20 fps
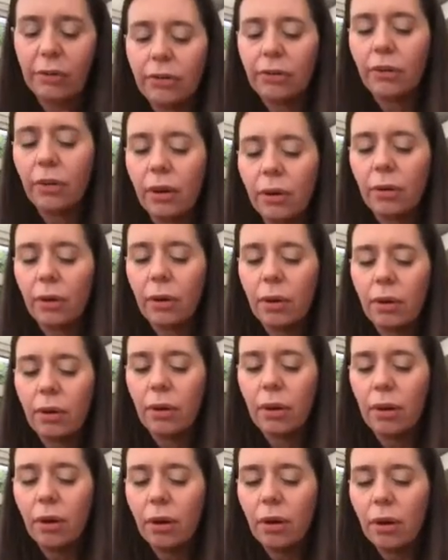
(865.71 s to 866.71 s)
So
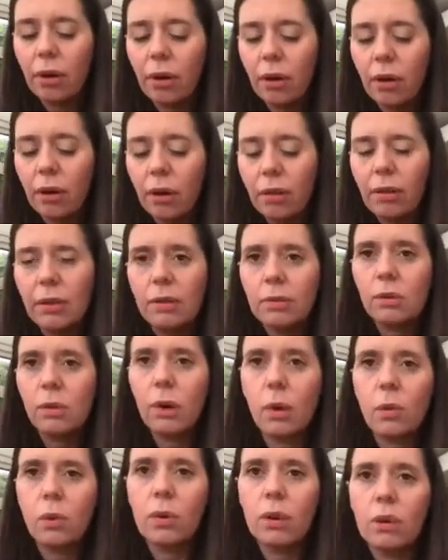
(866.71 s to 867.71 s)
that's
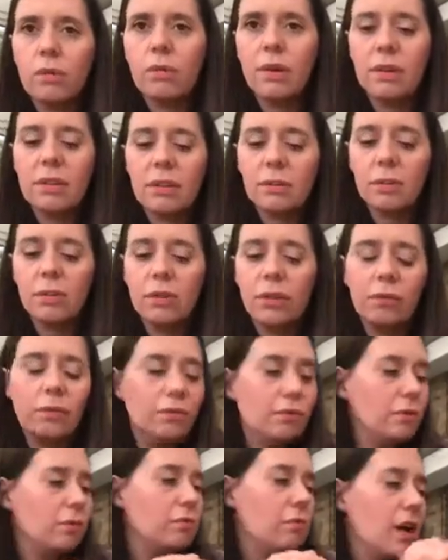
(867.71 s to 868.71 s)
why one of the reasons we've gone
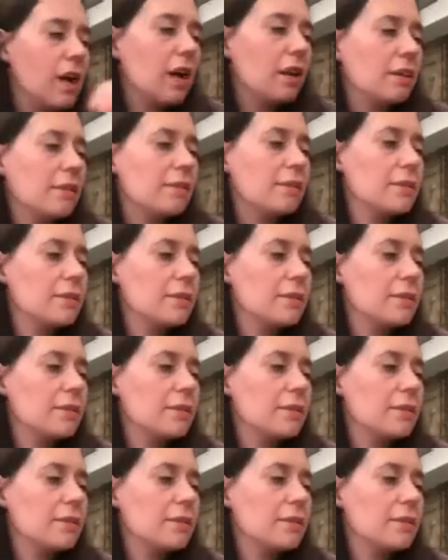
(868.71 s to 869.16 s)
for the rat.